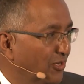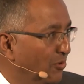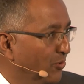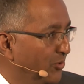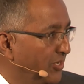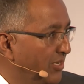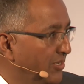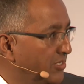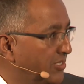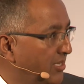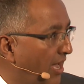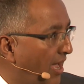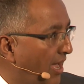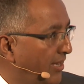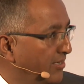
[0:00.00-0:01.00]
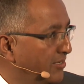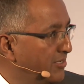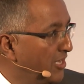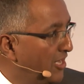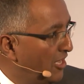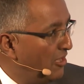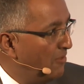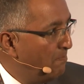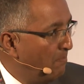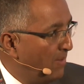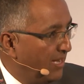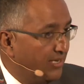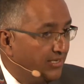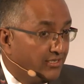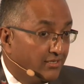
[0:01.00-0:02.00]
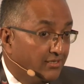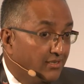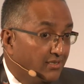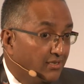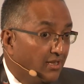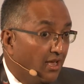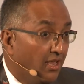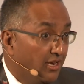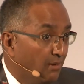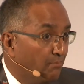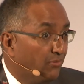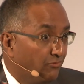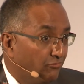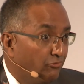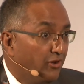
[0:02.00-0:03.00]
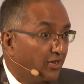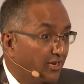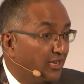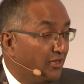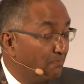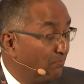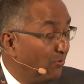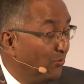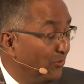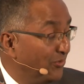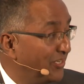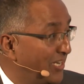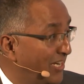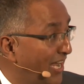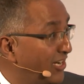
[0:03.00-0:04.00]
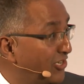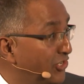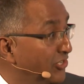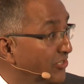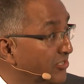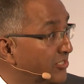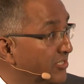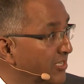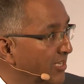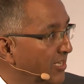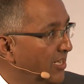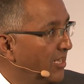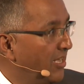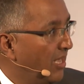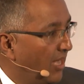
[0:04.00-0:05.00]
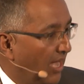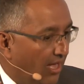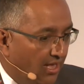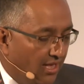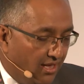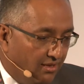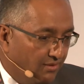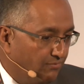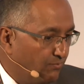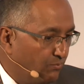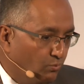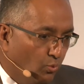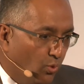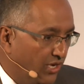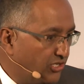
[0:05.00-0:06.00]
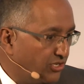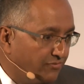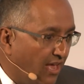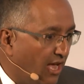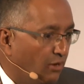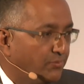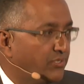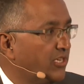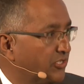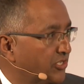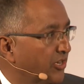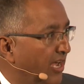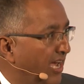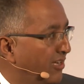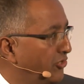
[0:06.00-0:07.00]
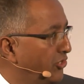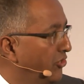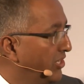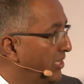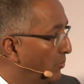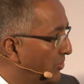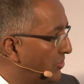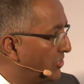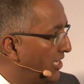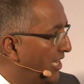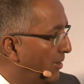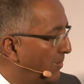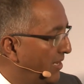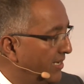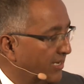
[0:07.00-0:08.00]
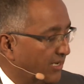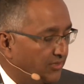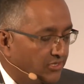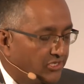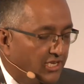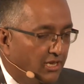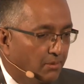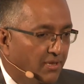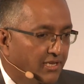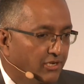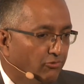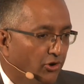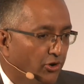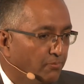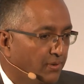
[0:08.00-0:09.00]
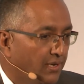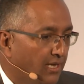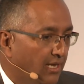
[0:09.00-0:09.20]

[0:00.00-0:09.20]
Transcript: audience and made a number of really important connections which have helped us on our journey with CME and the CME Group.